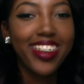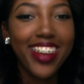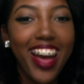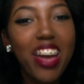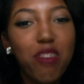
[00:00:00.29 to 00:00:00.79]

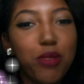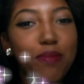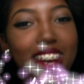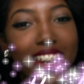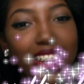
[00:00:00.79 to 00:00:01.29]
Hi
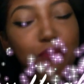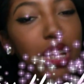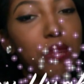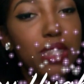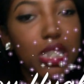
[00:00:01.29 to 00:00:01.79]
everybody,
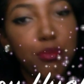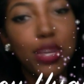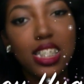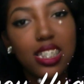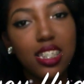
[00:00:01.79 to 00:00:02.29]
my name is
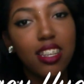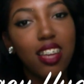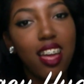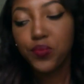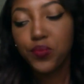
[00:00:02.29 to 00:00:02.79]

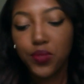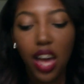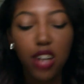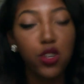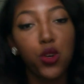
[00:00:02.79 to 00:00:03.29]
Macy.
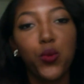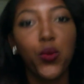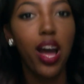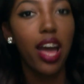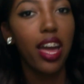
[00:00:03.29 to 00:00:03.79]
I don't know
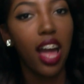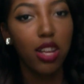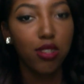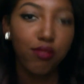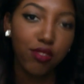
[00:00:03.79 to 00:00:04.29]
why
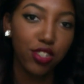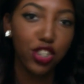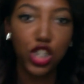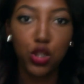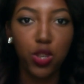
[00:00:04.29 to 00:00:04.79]
I
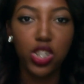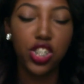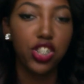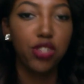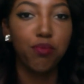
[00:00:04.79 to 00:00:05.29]
just wanted
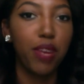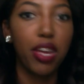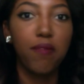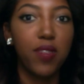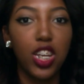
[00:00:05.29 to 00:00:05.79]
to
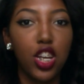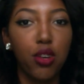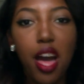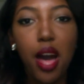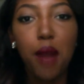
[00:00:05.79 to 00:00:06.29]
make a
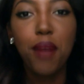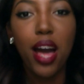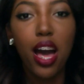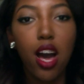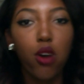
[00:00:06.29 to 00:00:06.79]
video
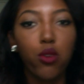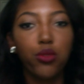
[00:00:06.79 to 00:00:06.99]
about,